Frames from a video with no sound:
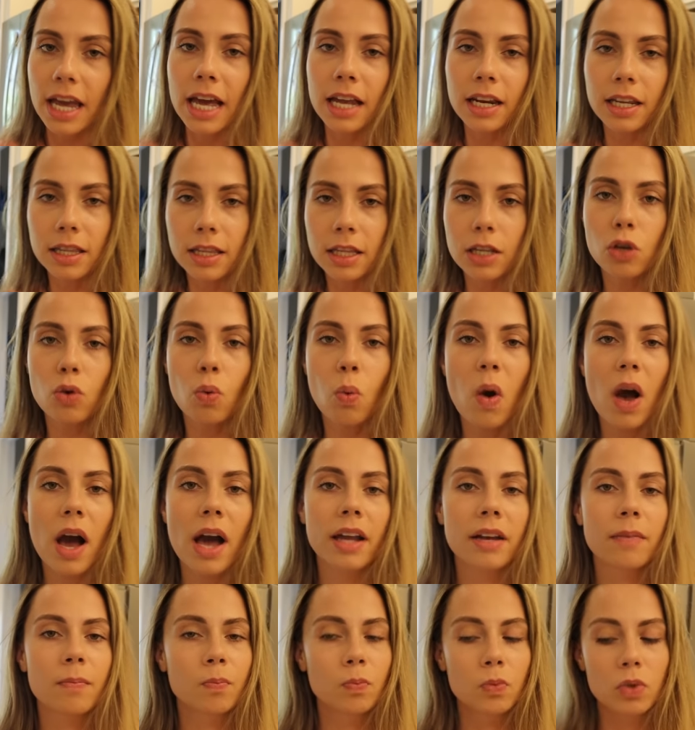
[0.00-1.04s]
Anything you
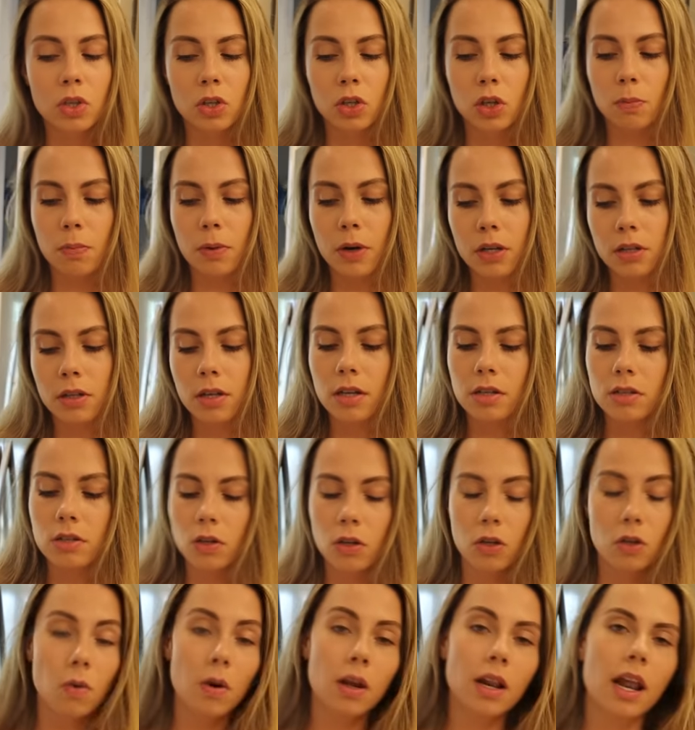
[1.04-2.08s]
want, your birthday. So
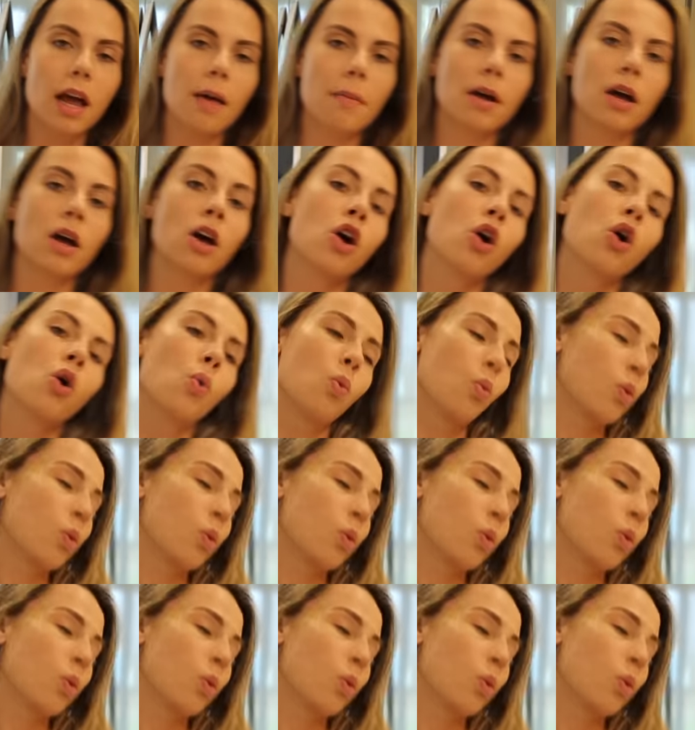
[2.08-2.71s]
you know what, Llama?